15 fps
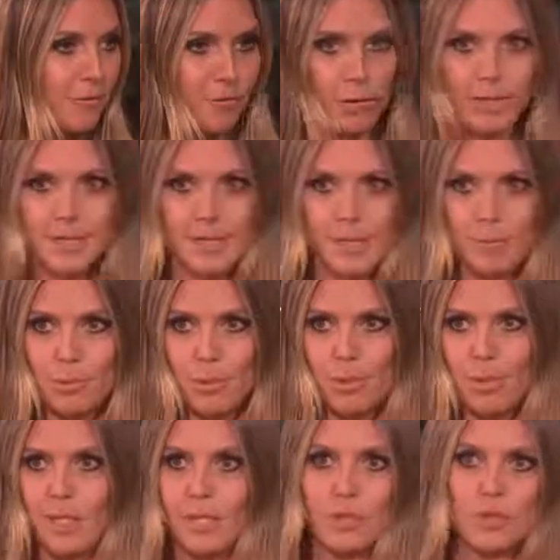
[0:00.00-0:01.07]
For example,
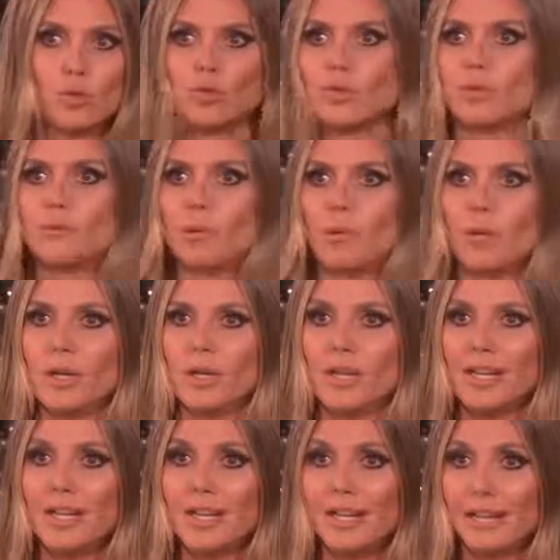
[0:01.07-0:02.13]
like Susan Boyle.
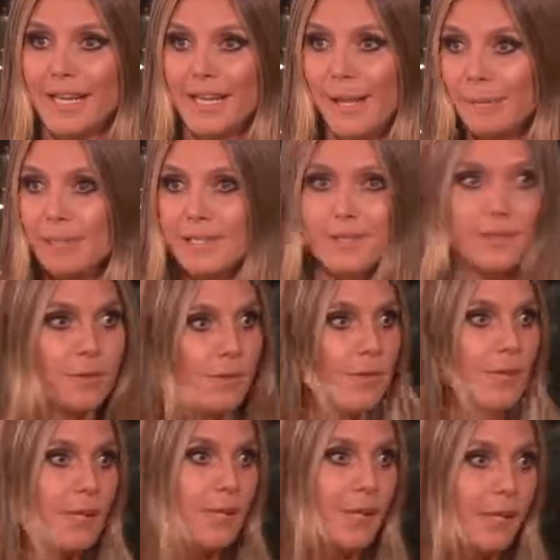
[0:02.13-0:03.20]
Like I'm
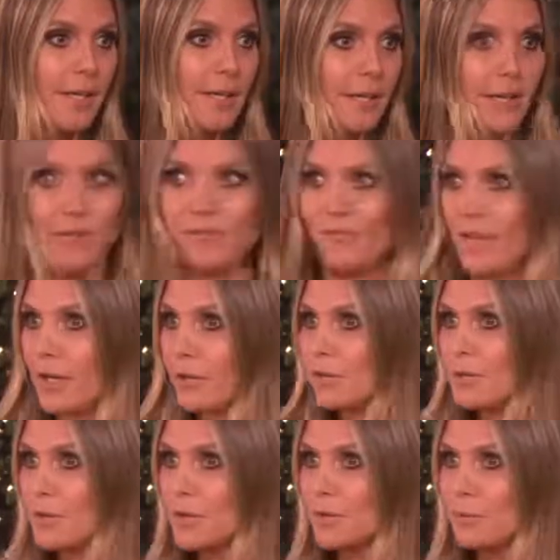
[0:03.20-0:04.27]
secretly like a fan of
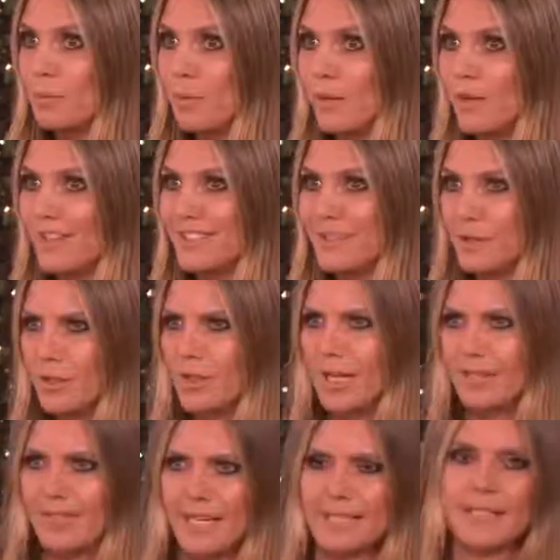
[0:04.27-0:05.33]
Susan Boyle. You know, and
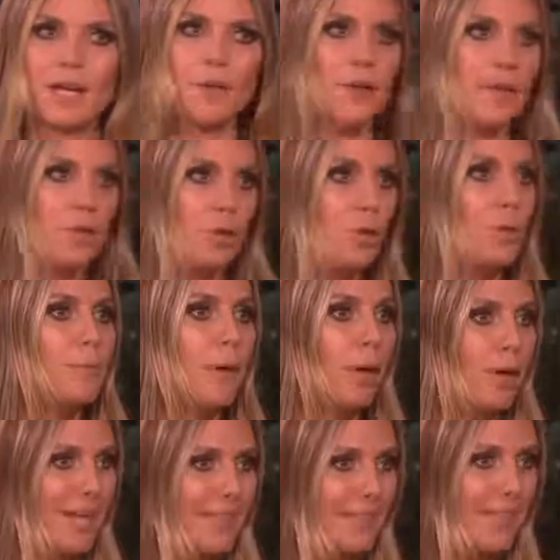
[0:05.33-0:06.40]
that's how I knew
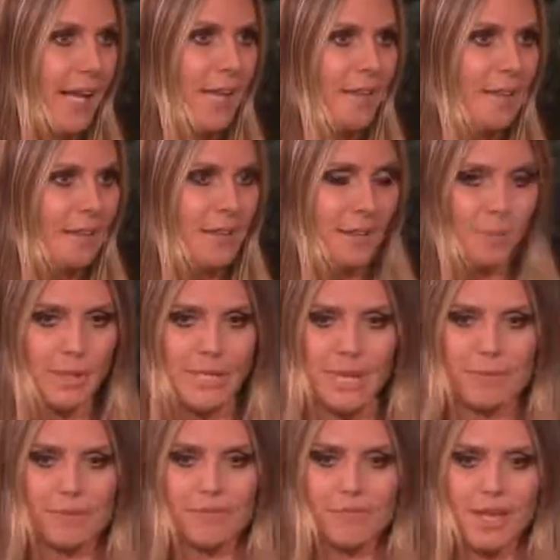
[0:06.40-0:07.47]
about Got Talent. Right. I
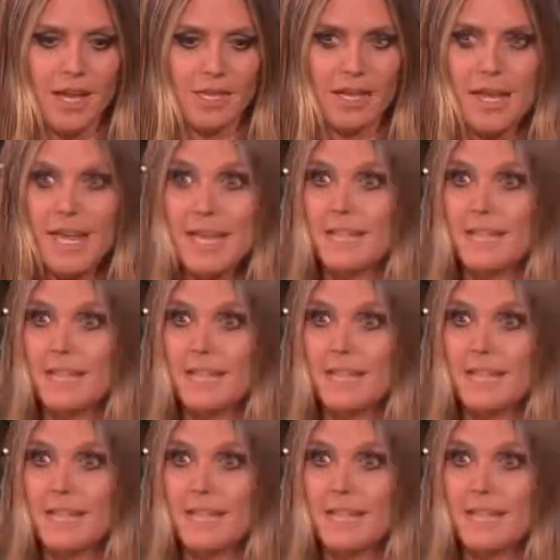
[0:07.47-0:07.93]
became a fan.